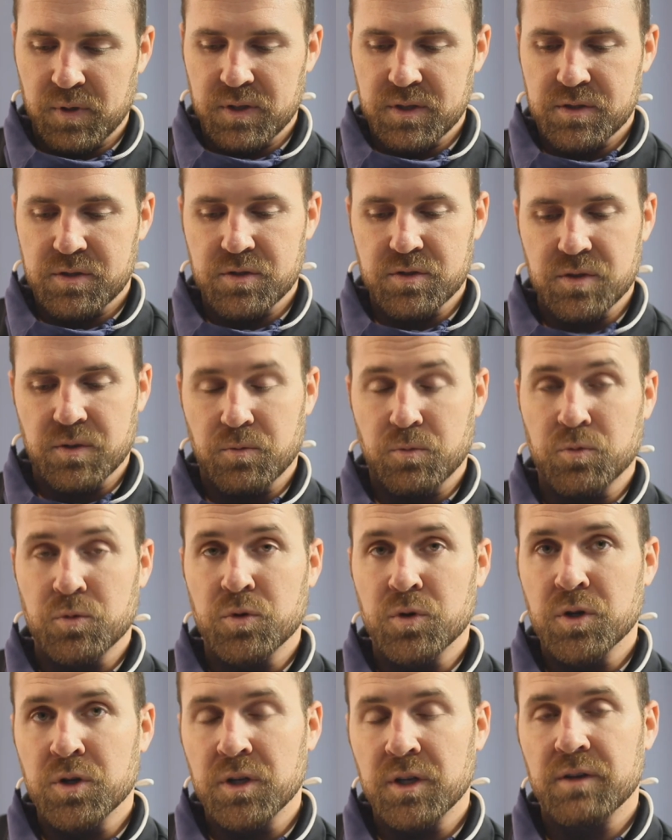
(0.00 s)
this is a
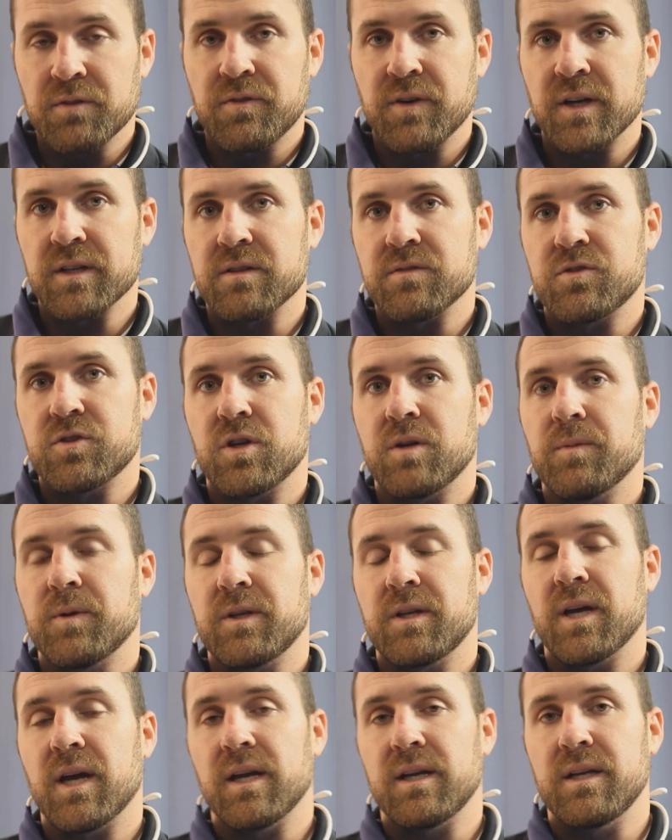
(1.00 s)
really effective
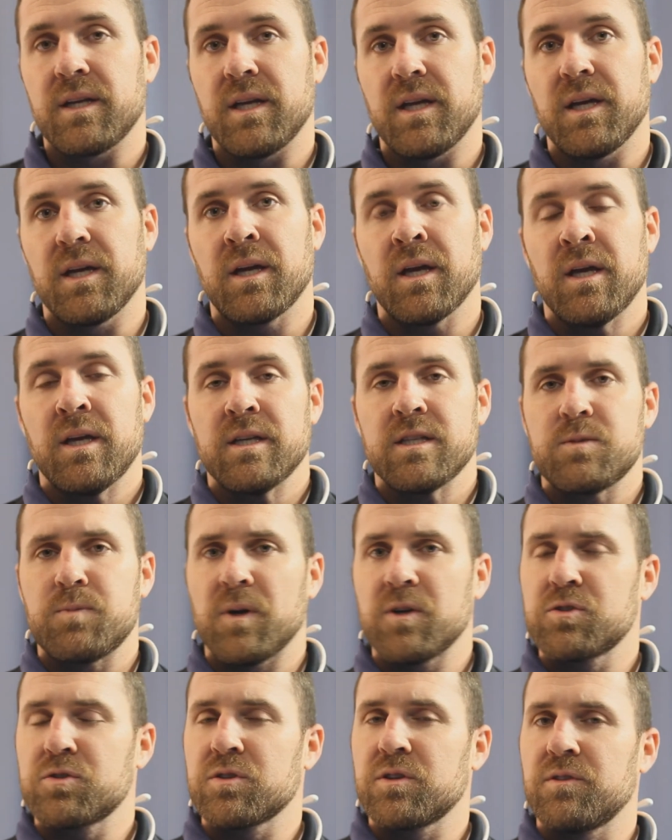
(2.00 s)
treatment technique,
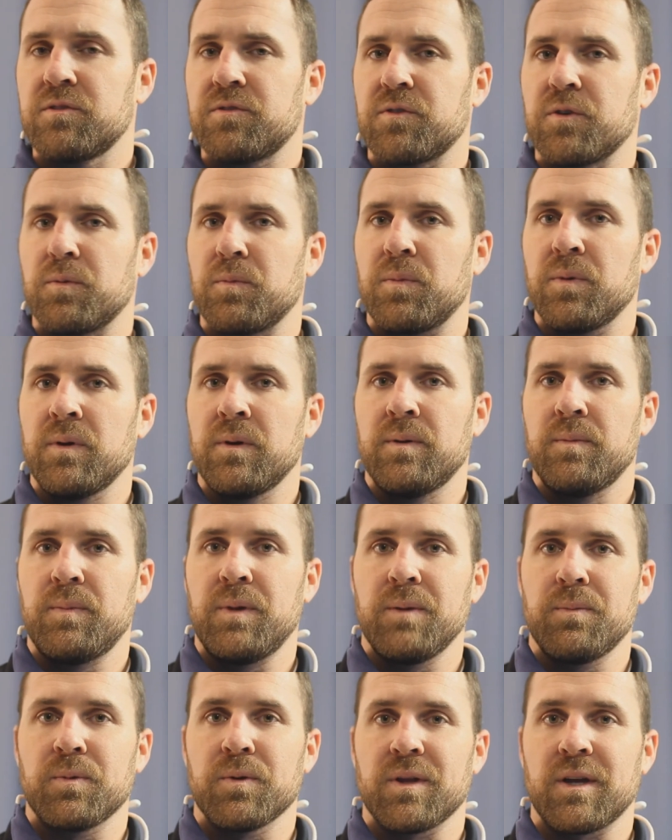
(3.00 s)
especially for
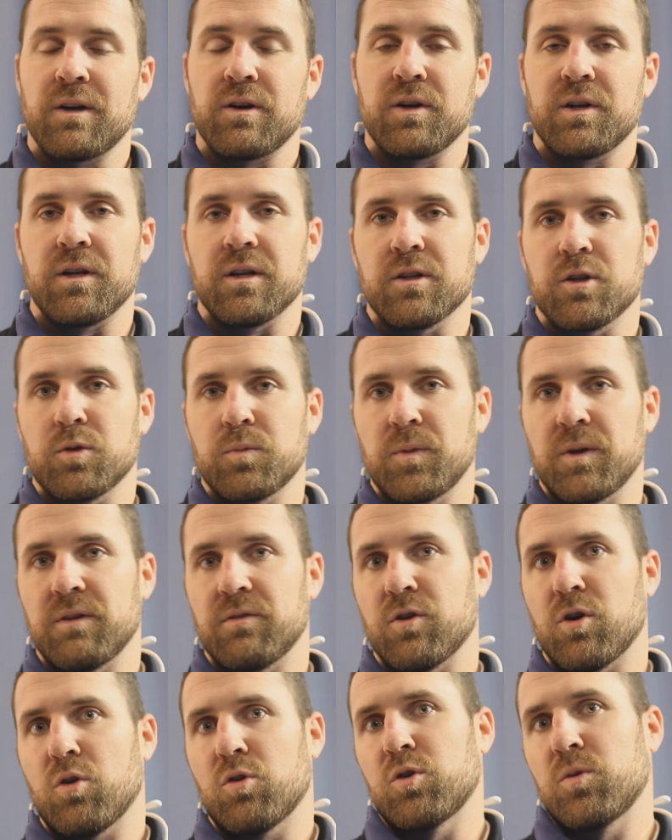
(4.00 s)
people that are in a little bit
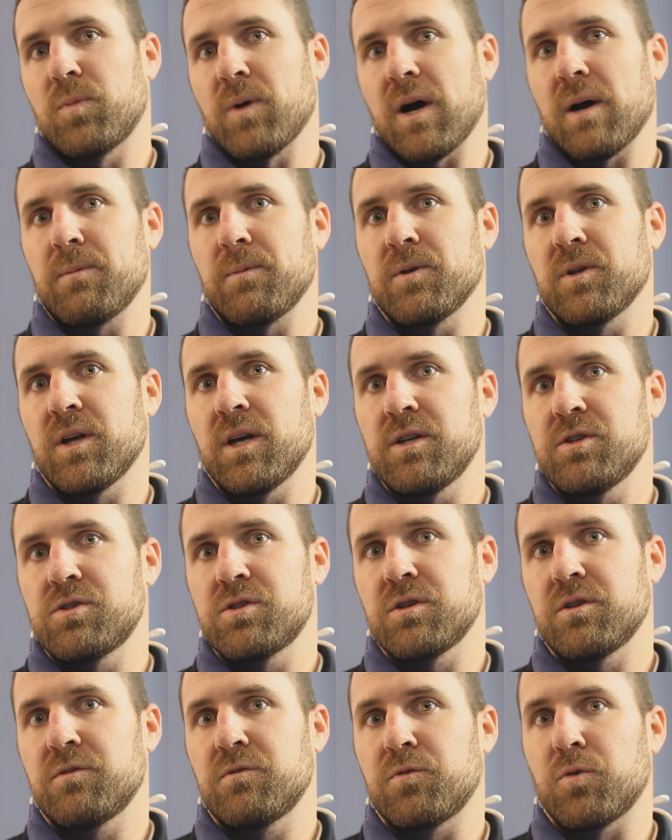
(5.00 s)
of an older
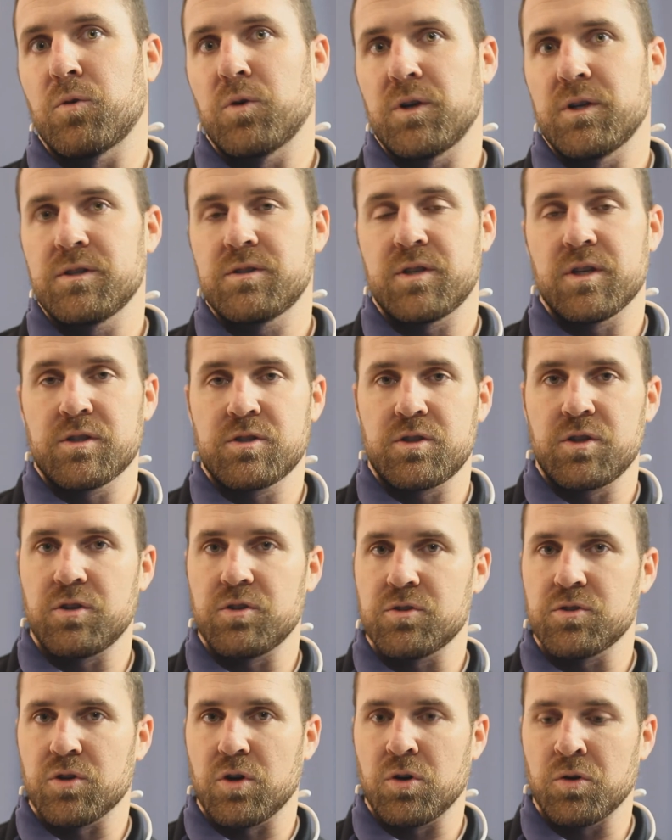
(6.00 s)
population, 40, 60
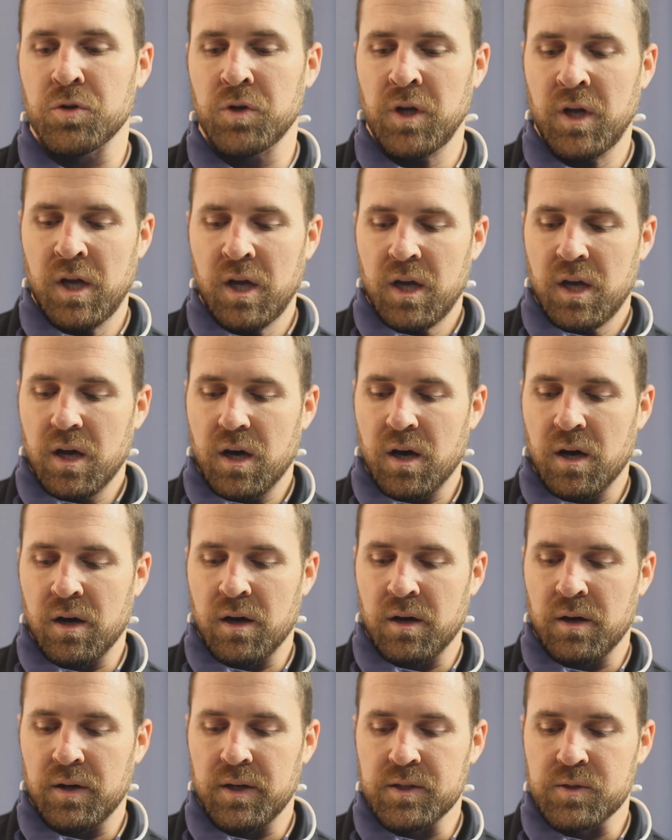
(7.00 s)
years old.
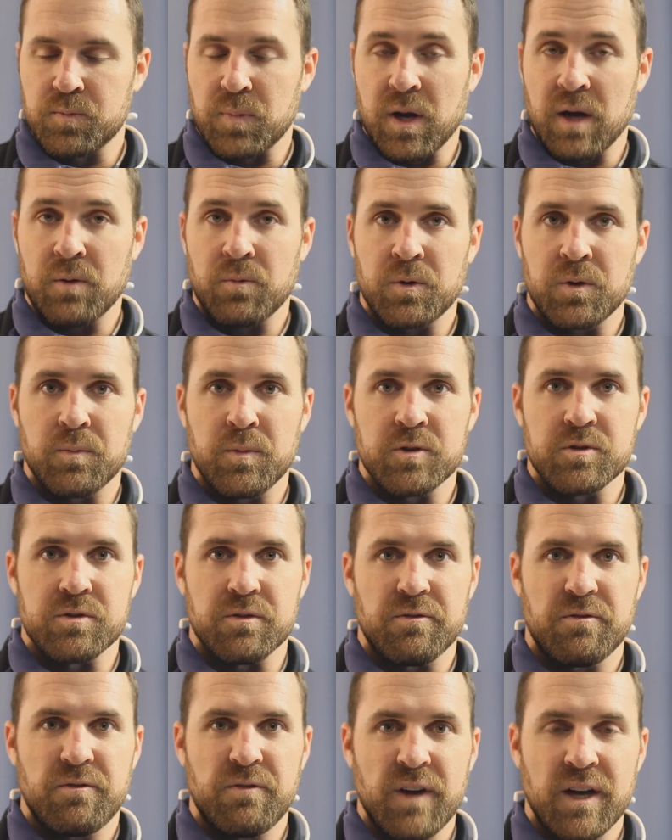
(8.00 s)
It's probably one of the most
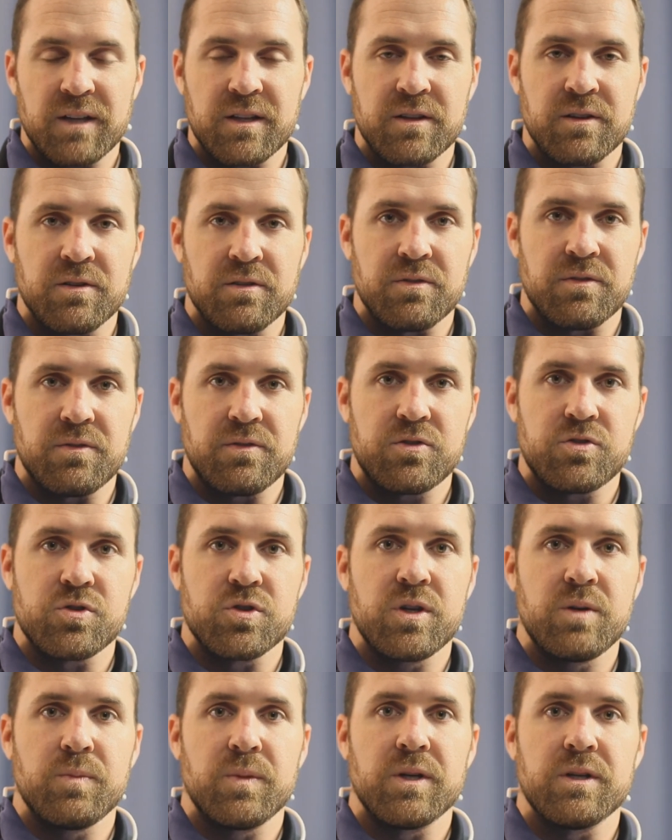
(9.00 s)
effective
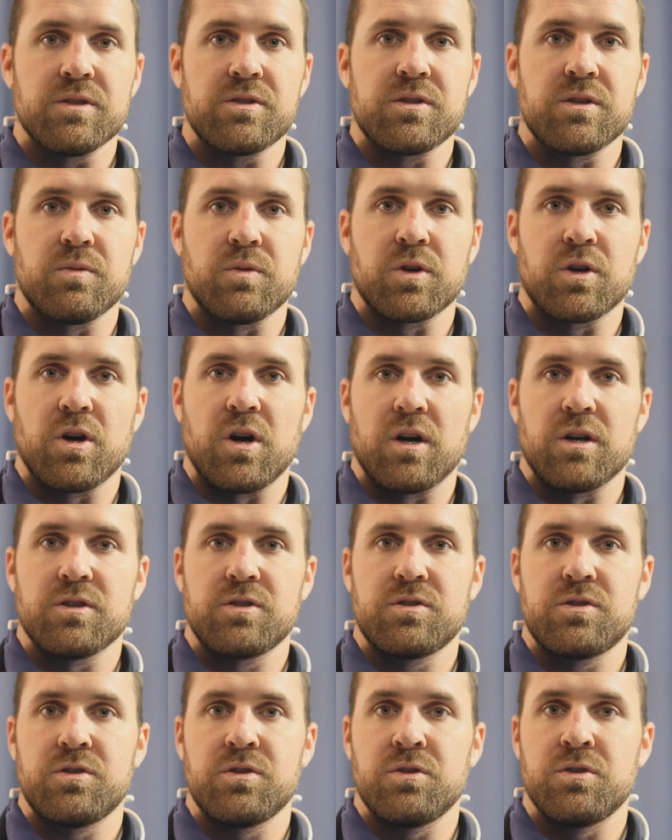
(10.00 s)
treatments in
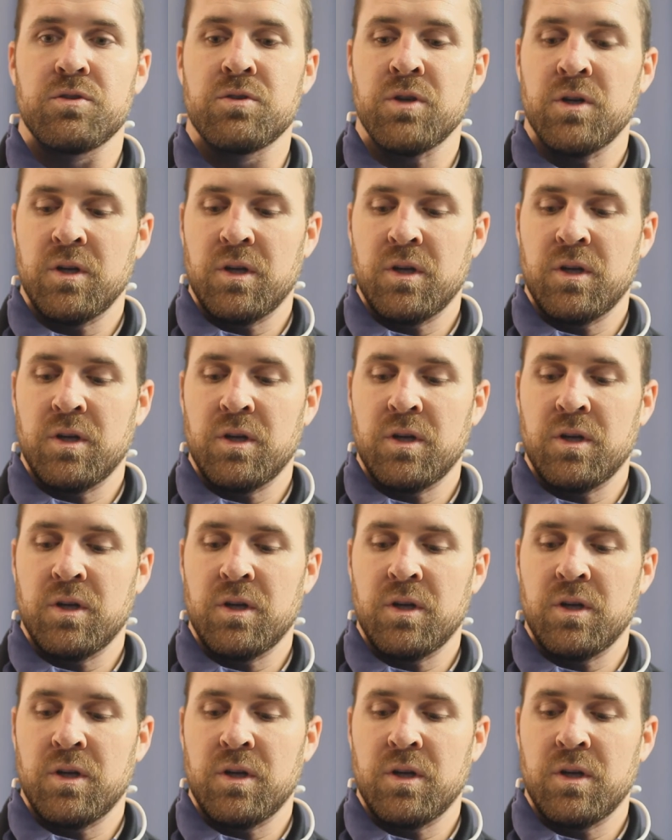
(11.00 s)
regards to